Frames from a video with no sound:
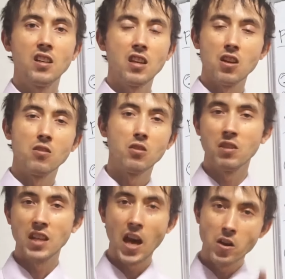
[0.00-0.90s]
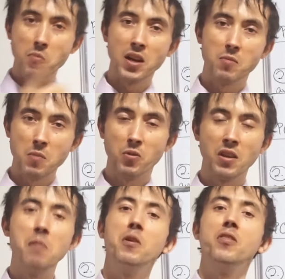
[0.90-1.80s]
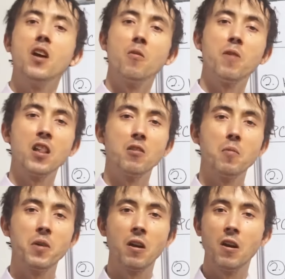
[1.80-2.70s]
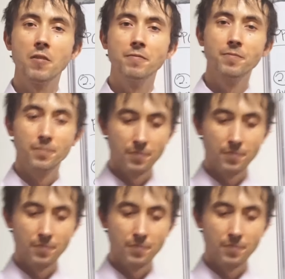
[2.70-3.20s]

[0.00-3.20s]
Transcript: that you're doing now to bring people in with no follow-up at all.